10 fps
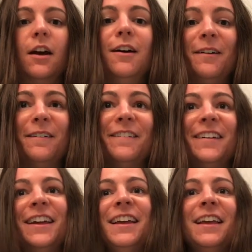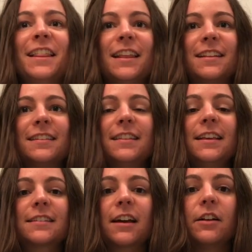go. That's
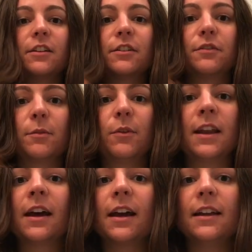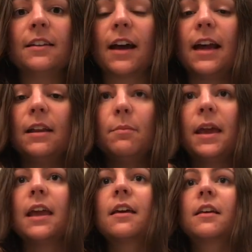this color from when I dyed it
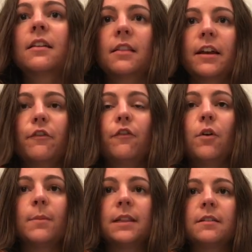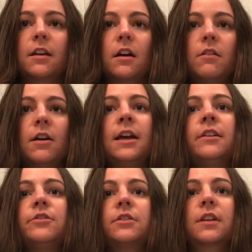pink like four months ago
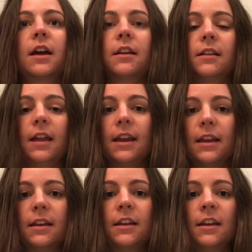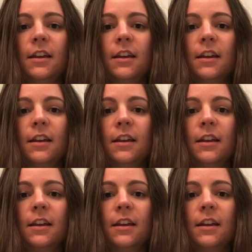and just kind of let it